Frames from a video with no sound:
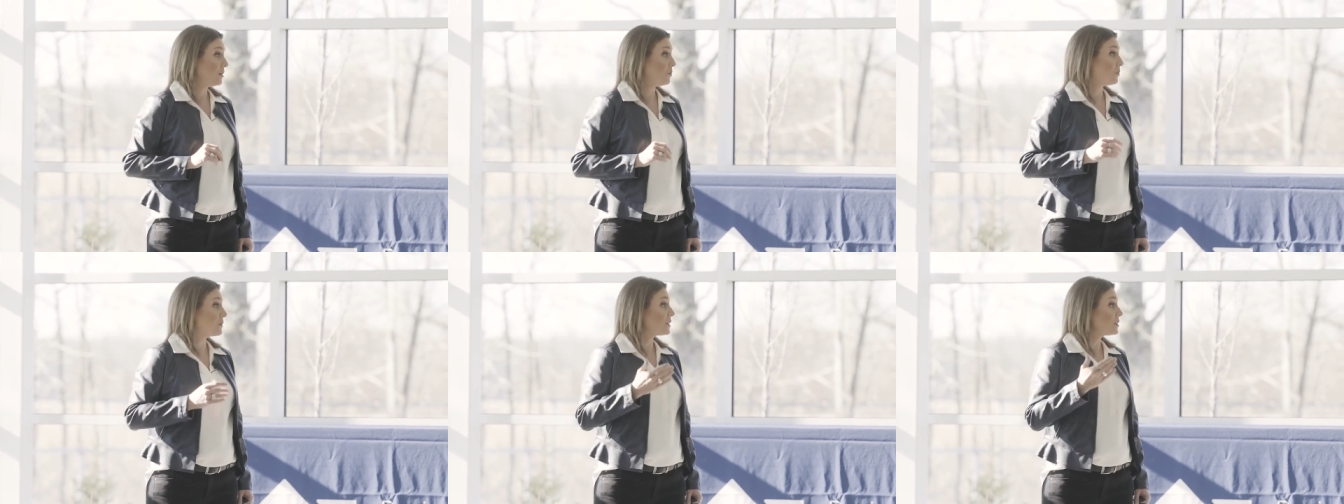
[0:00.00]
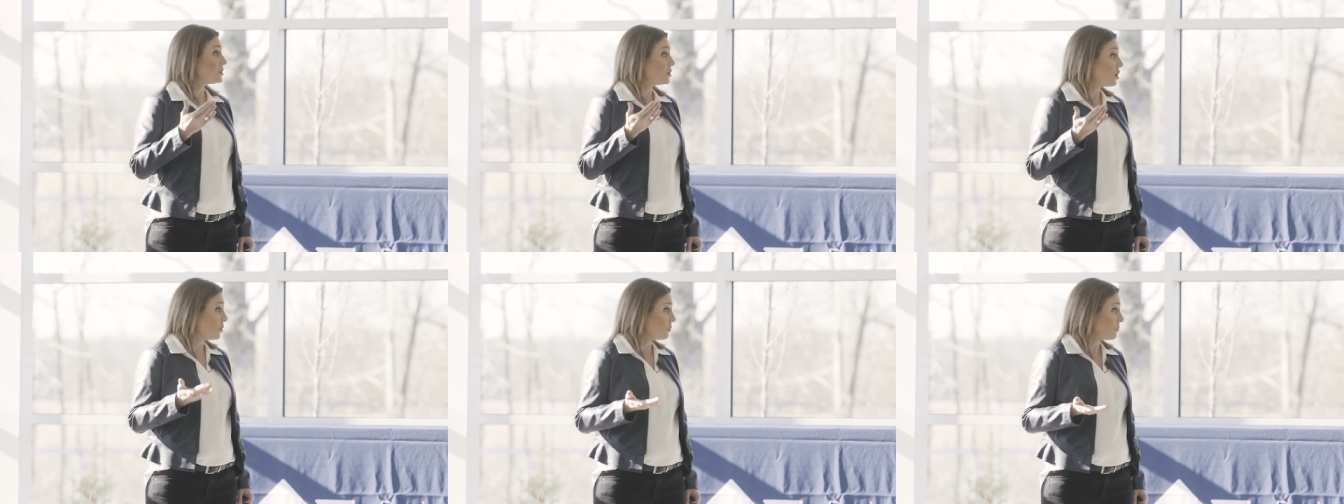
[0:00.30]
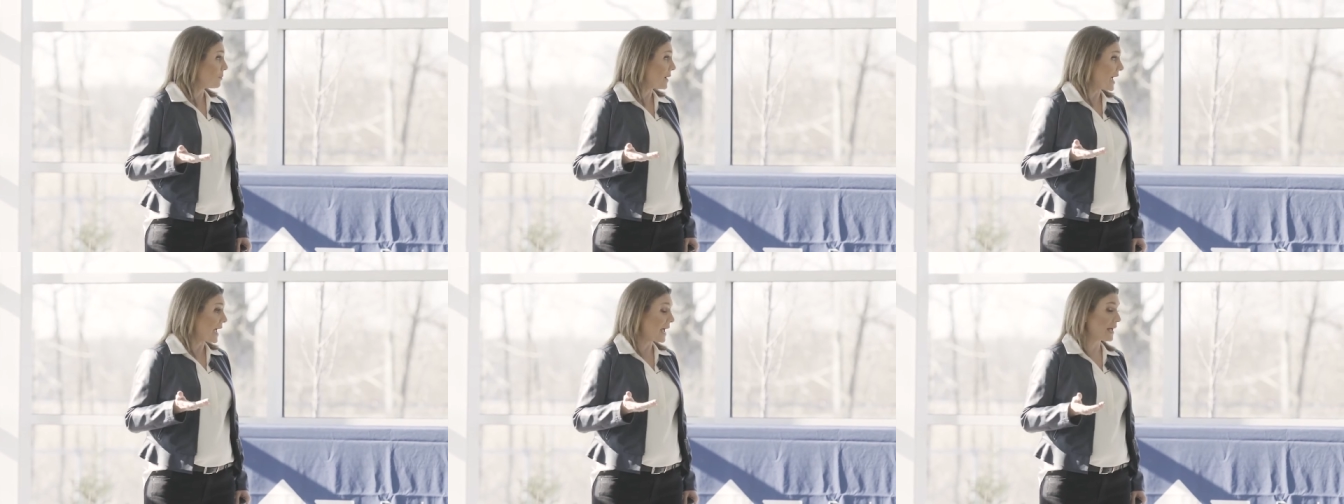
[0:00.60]
with a
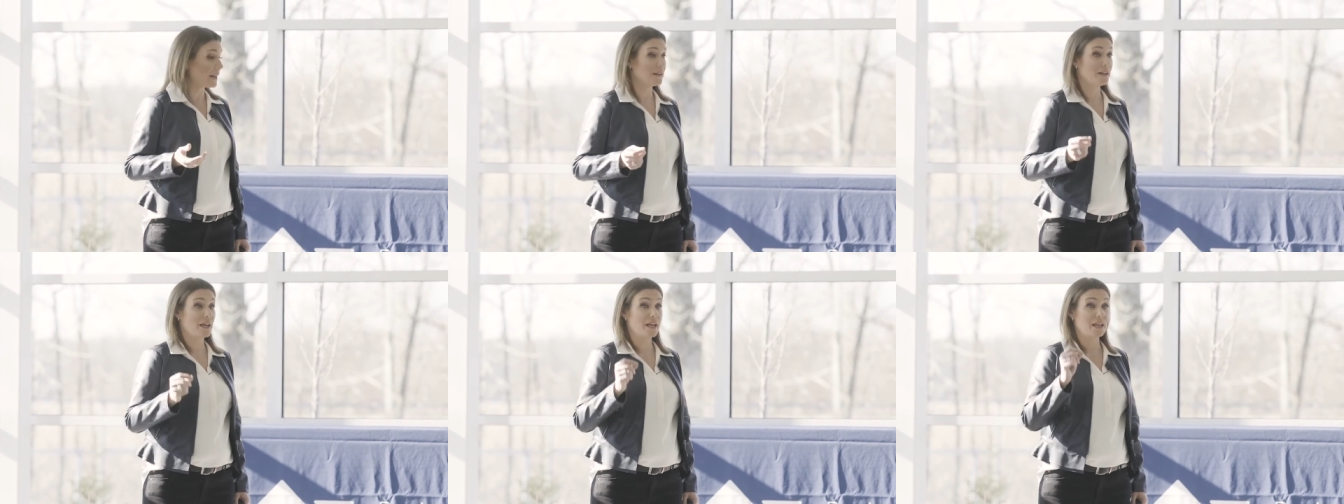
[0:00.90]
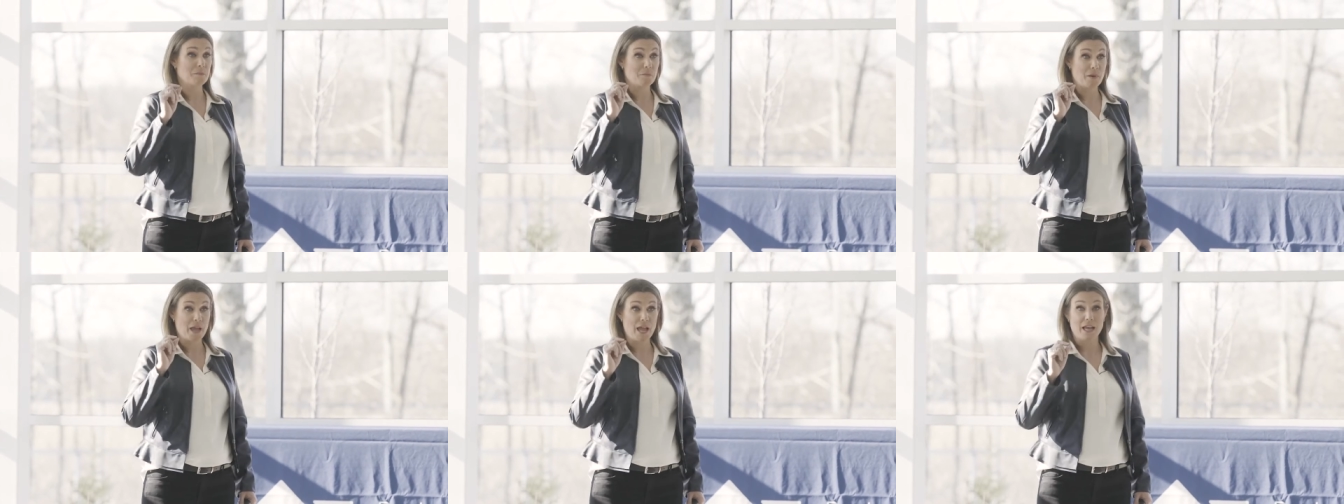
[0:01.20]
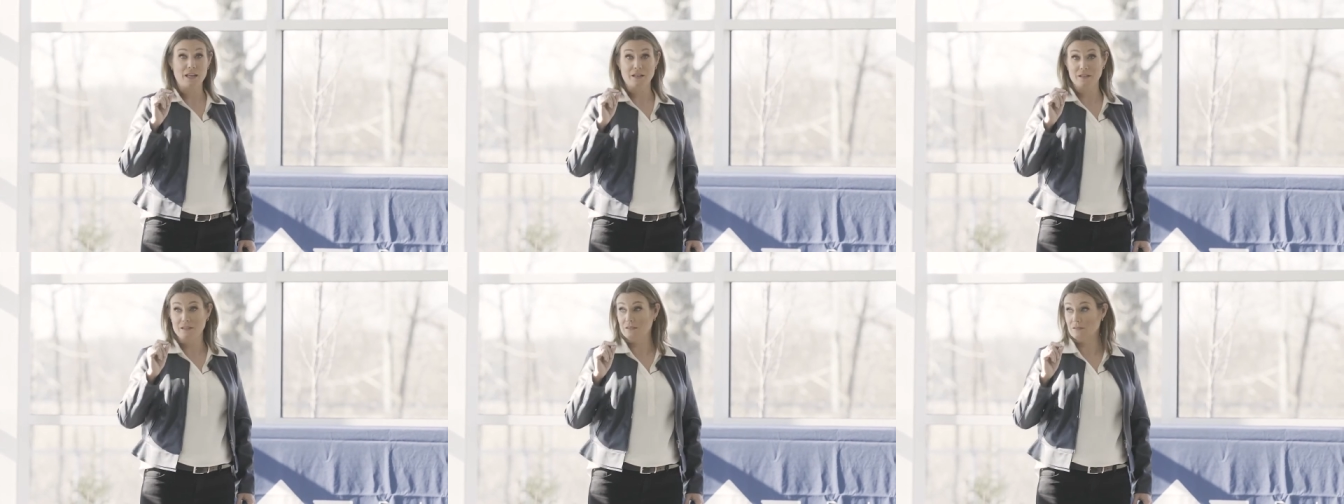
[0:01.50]
notepad and a
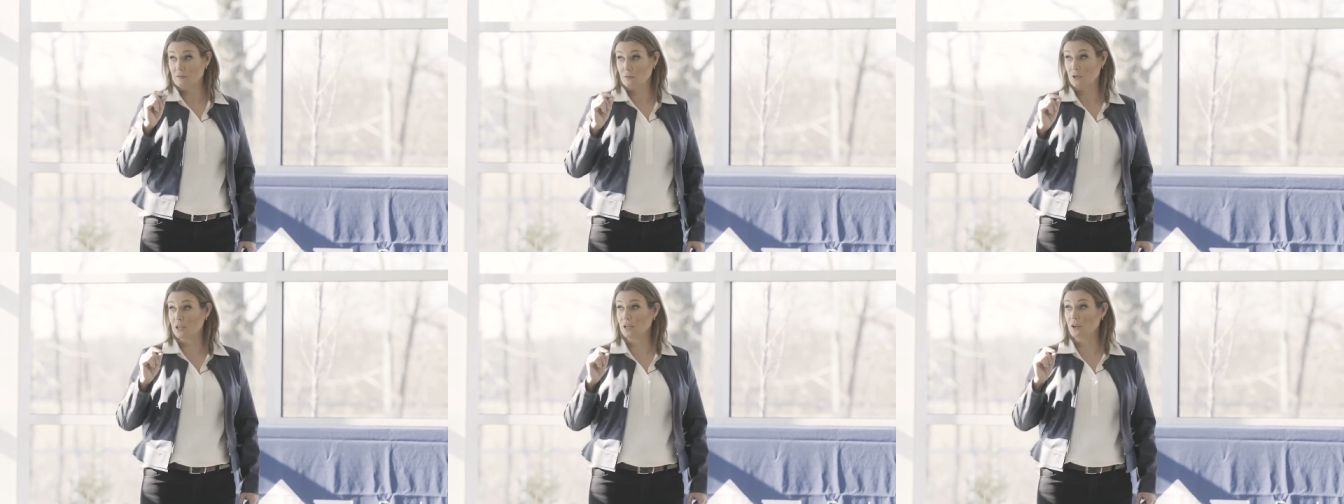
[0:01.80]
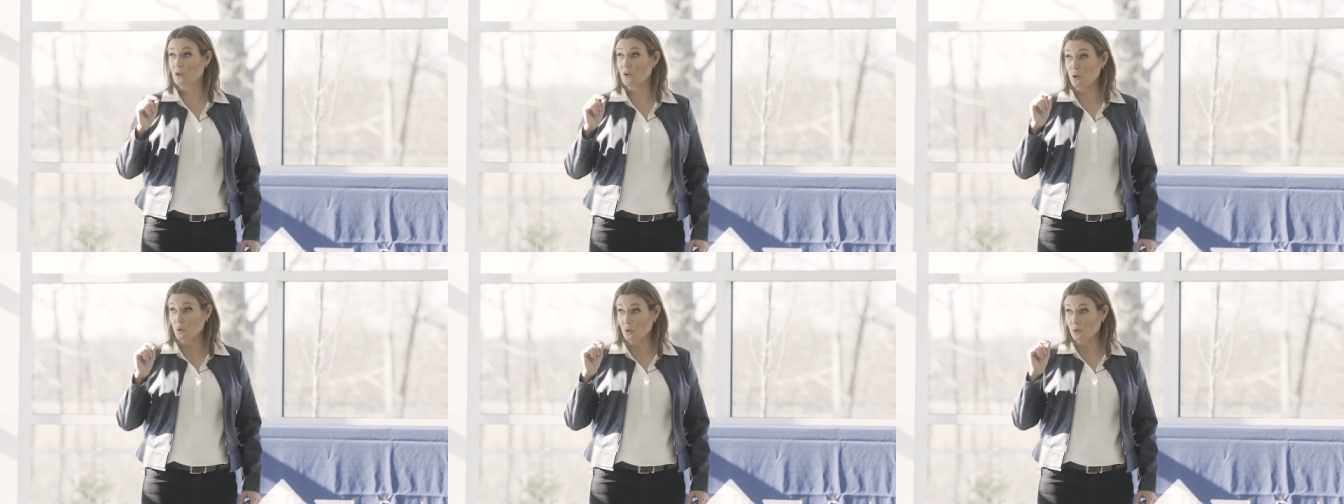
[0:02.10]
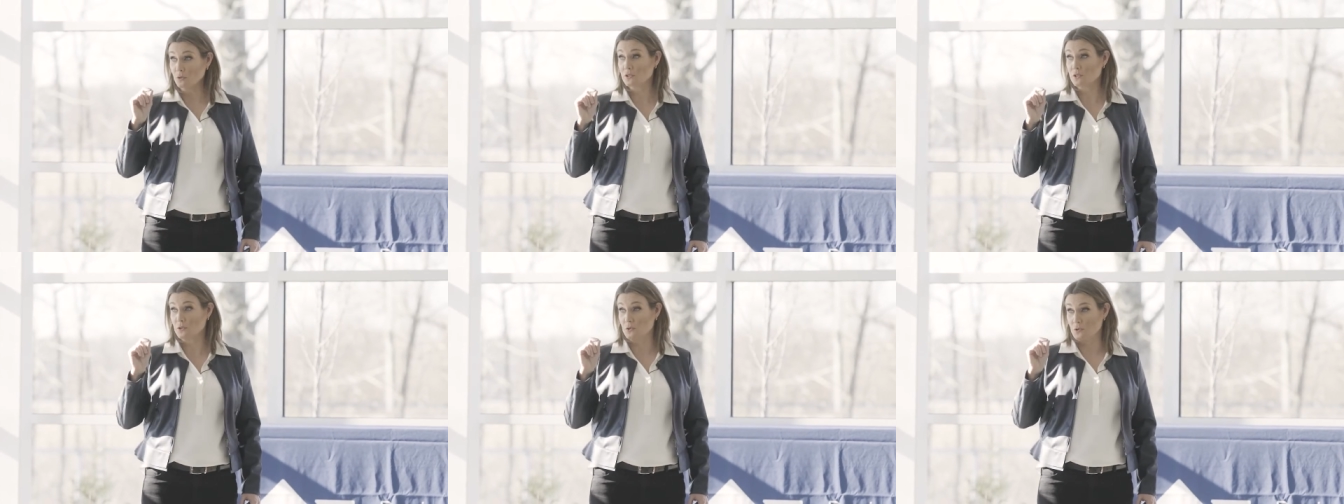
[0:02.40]
pen. We're gonna go
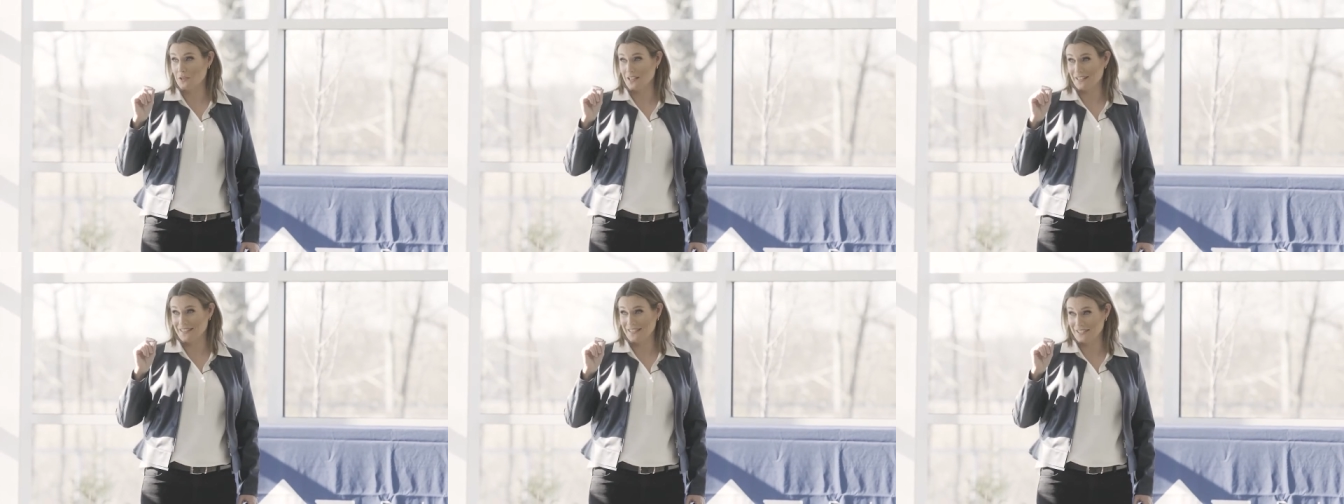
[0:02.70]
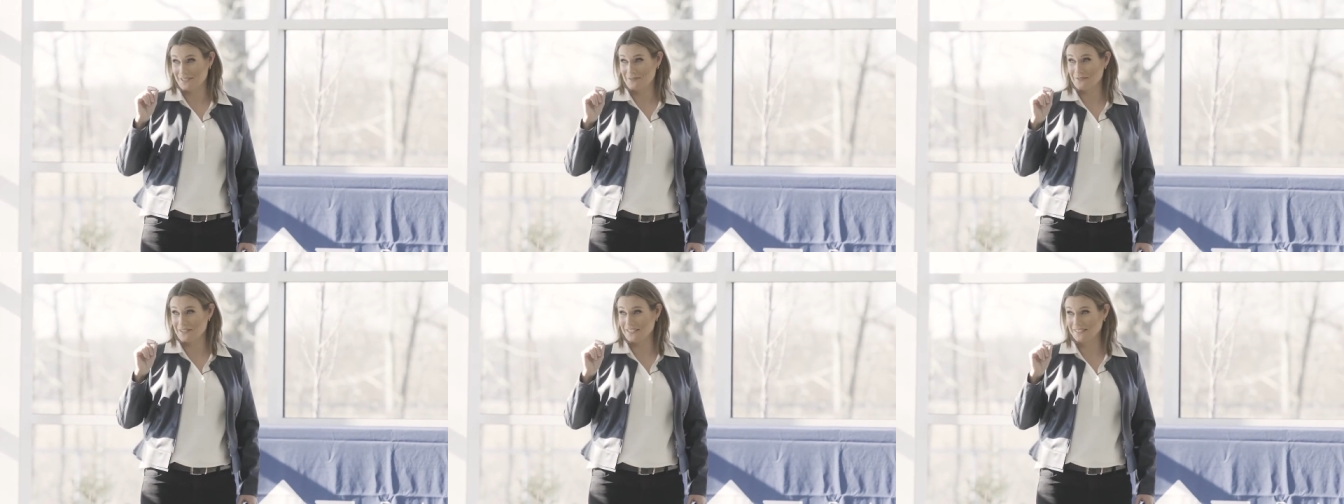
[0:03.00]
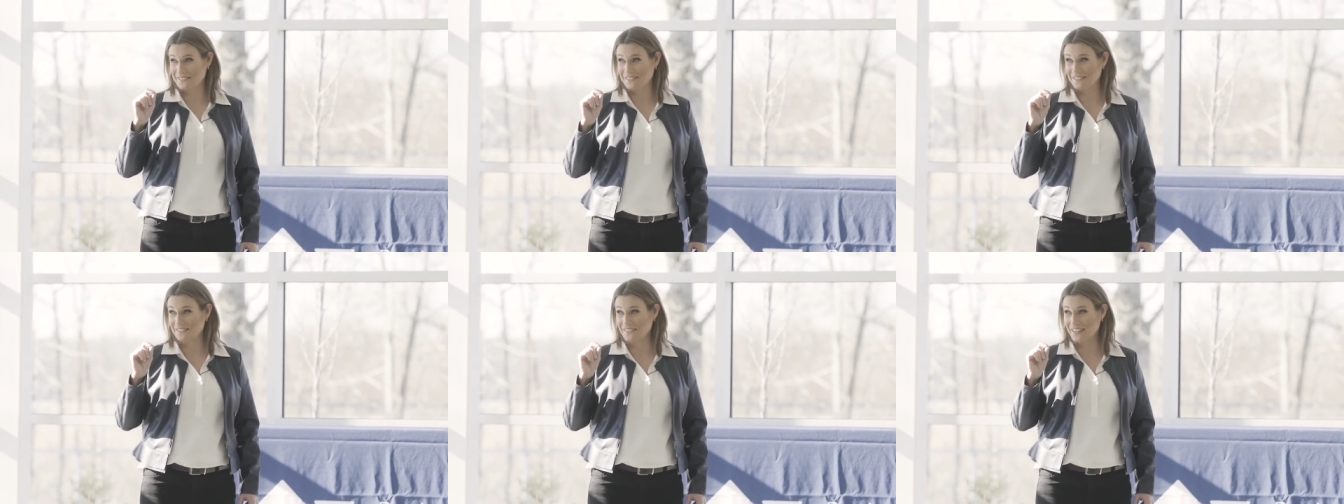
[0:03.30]
old school on this
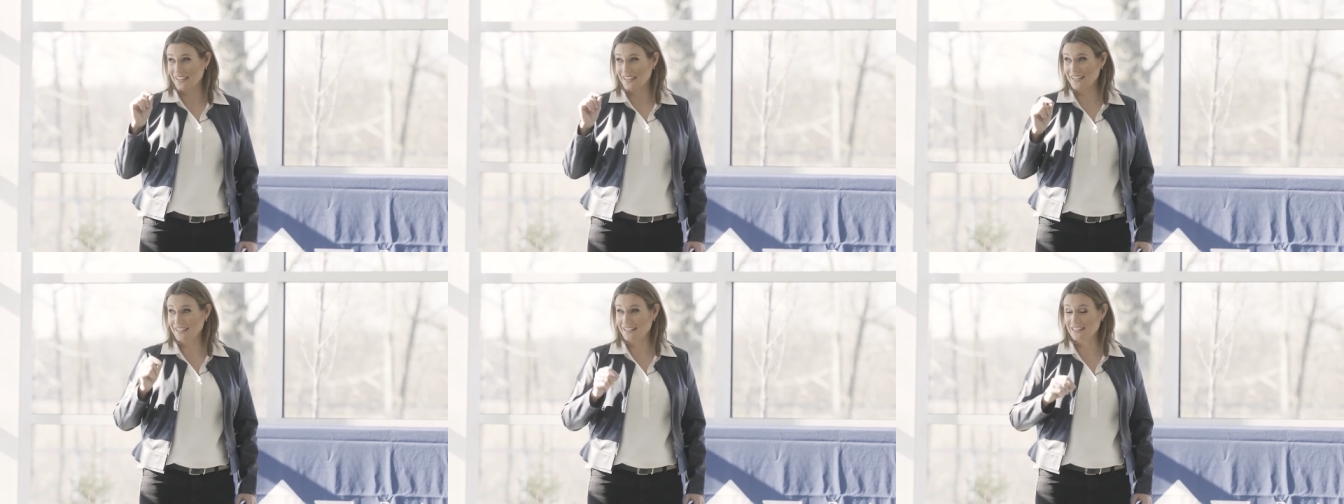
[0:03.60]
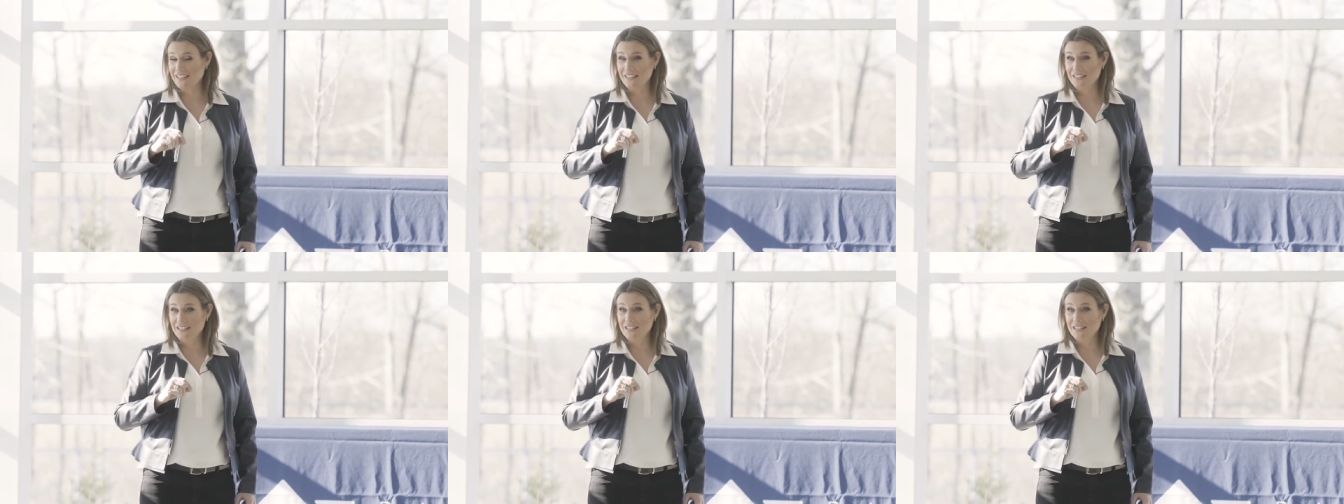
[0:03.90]
one, okay?